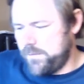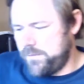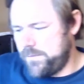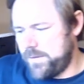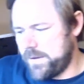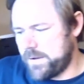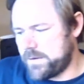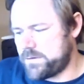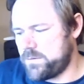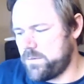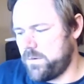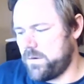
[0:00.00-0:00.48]

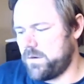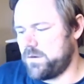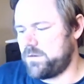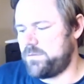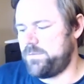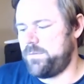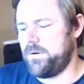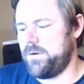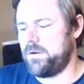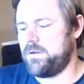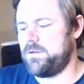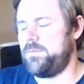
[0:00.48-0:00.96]
affect squash
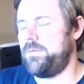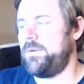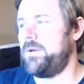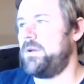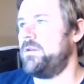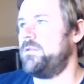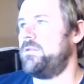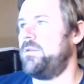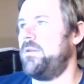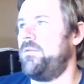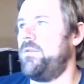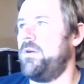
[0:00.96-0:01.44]
bugs
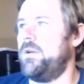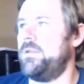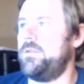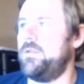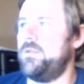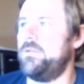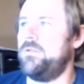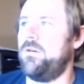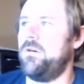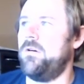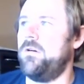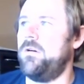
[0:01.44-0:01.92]
because they've got
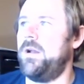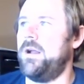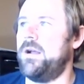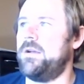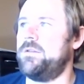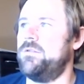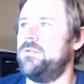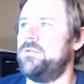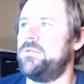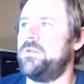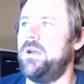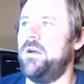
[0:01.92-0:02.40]
this hard
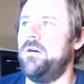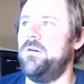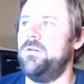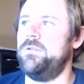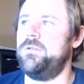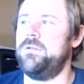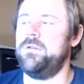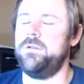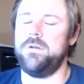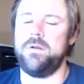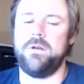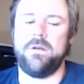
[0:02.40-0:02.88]

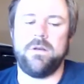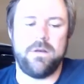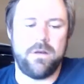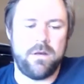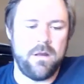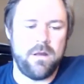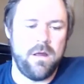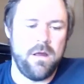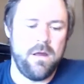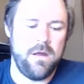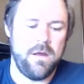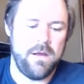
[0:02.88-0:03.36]
exoskeleton and
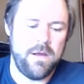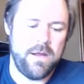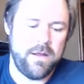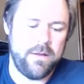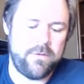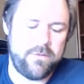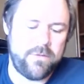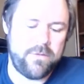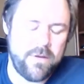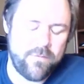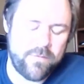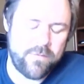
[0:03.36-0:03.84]

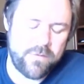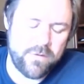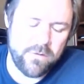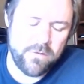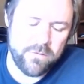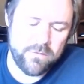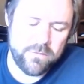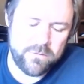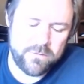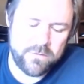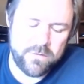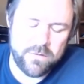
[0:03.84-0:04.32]
it's
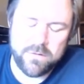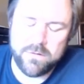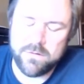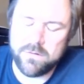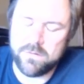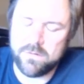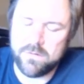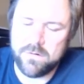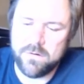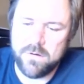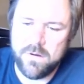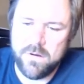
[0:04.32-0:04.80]
difficult
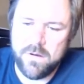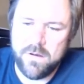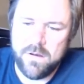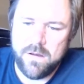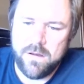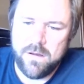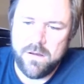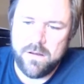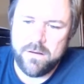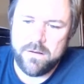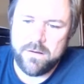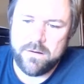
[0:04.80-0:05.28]
to
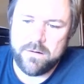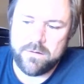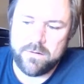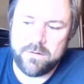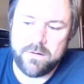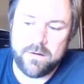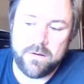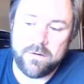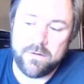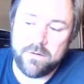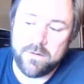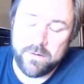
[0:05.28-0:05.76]

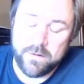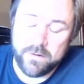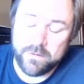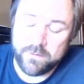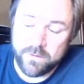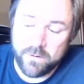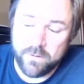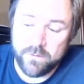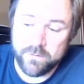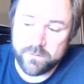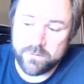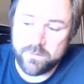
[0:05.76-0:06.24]
an
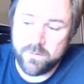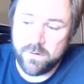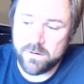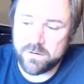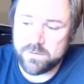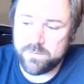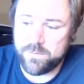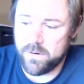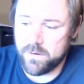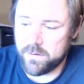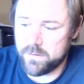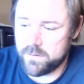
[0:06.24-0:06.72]
adult
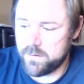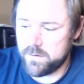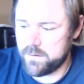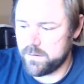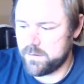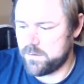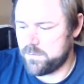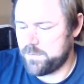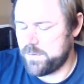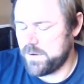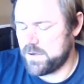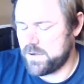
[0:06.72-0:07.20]
squash bug
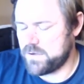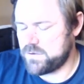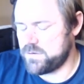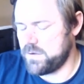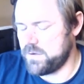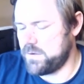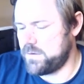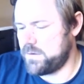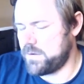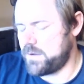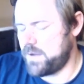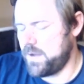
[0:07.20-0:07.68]

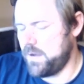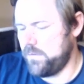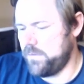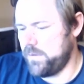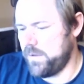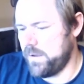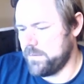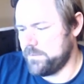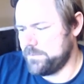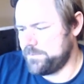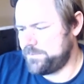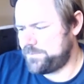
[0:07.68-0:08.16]
especially to kill
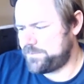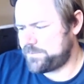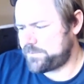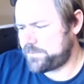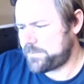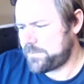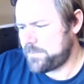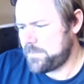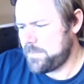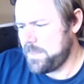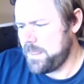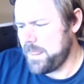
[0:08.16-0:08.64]
them
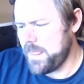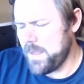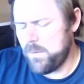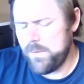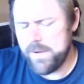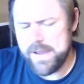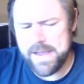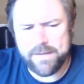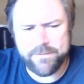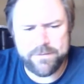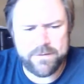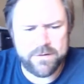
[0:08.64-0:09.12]

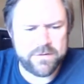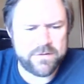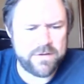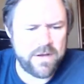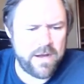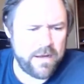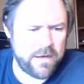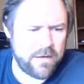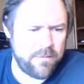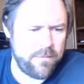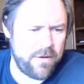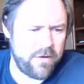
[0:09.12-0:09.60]
we have used
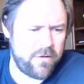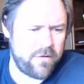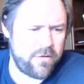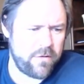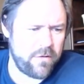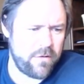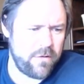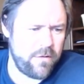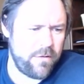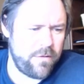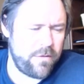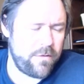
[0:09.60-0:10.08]
diatomaceous
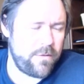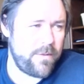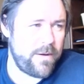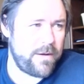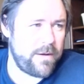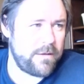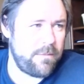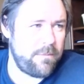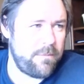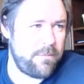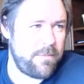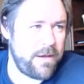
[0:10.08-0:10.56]
earth
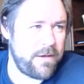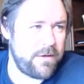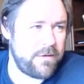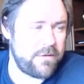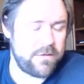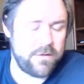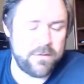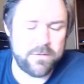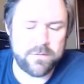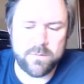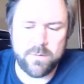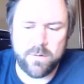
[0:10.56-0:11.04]
around the
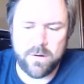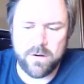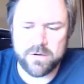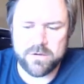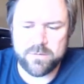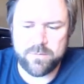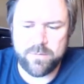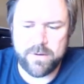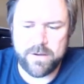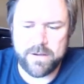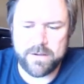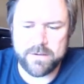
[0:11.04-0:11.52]
base of squash
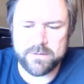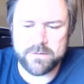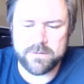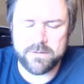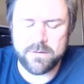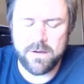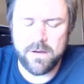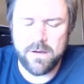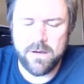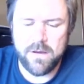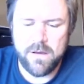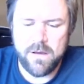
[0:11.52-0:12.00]
plants.
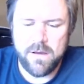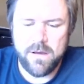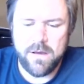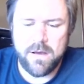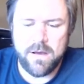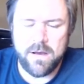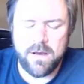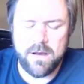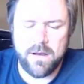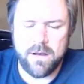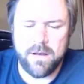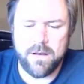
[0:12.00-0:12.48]

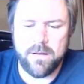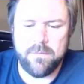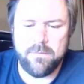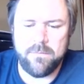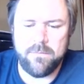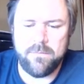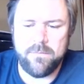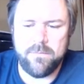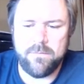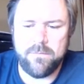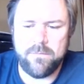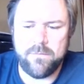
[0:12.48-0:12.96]

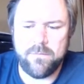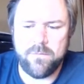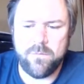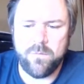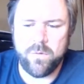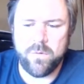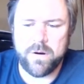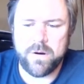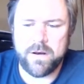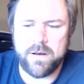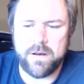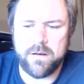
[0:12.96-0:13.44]
Um,
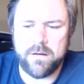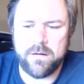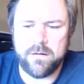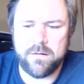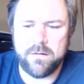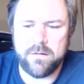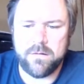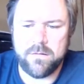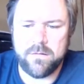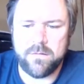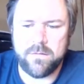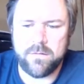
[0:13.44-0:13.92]
we're gonna
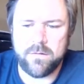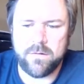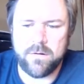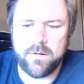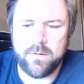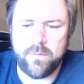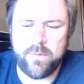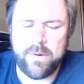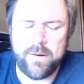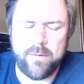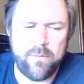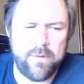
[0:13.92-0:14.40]

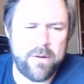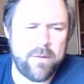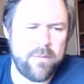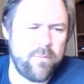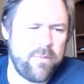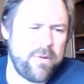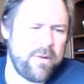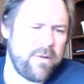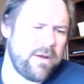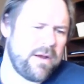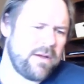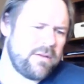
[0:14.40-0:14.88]
uh, we, we
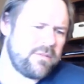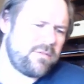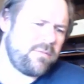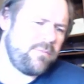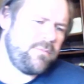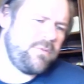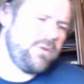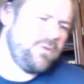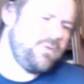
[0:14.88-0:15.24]
we got some